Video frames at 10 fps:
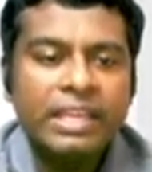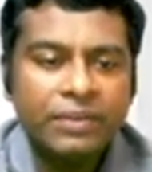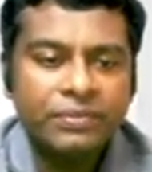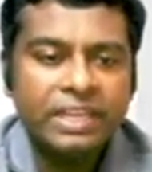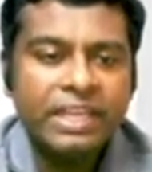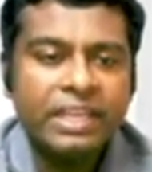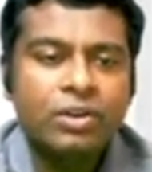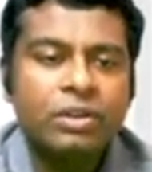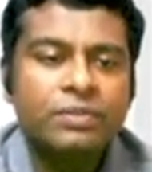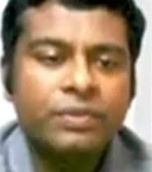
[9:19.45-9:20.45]
F3
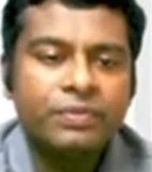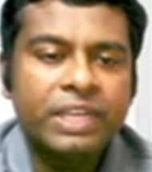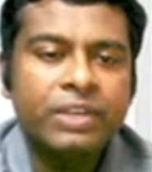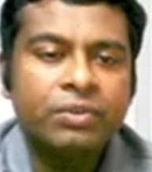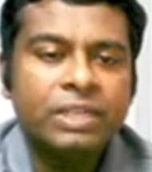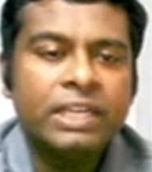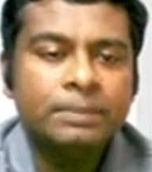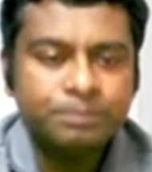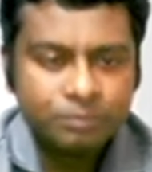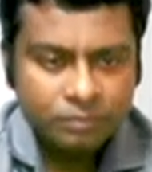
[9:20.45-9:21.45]
equal to 50
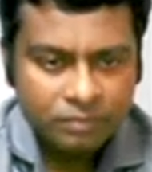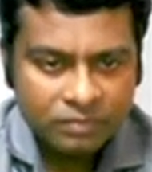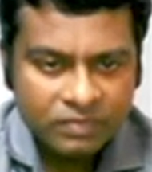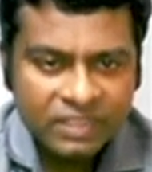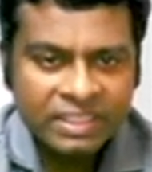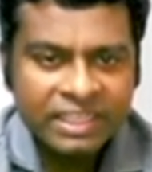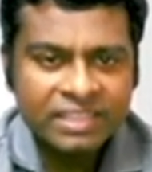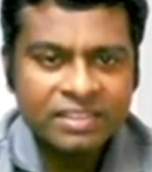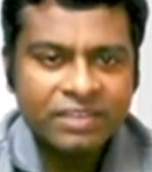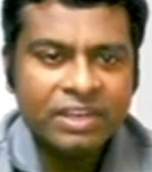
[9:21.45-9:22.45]
Newton, that
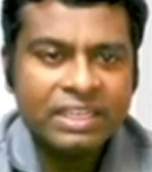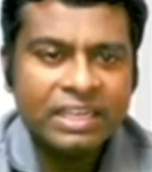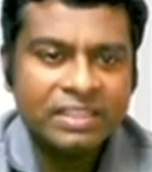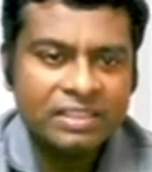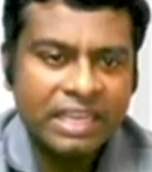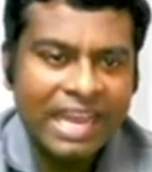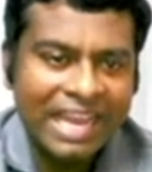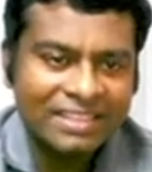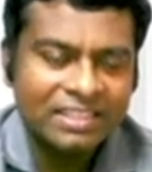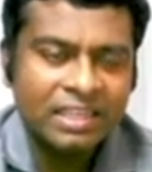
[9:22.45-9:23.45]
is given, that is the
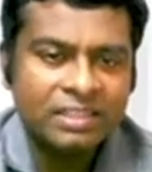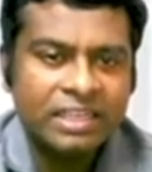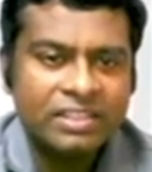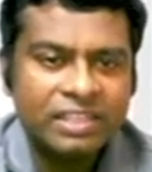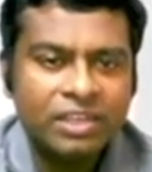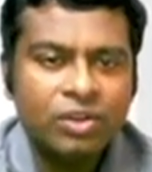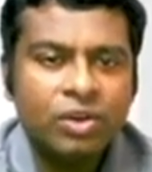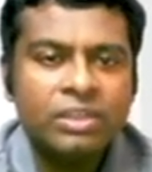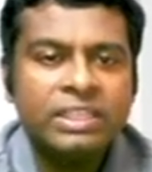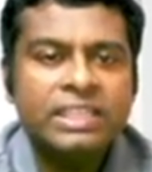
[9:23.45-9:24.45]
axial tensile
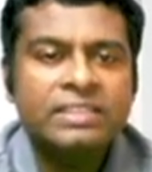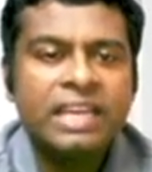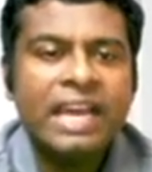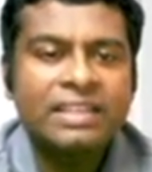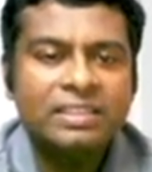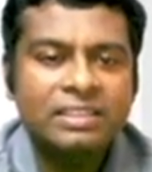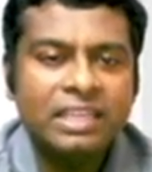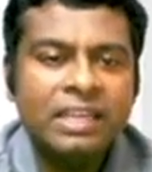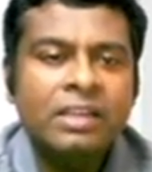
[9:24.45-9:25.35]
load is act in the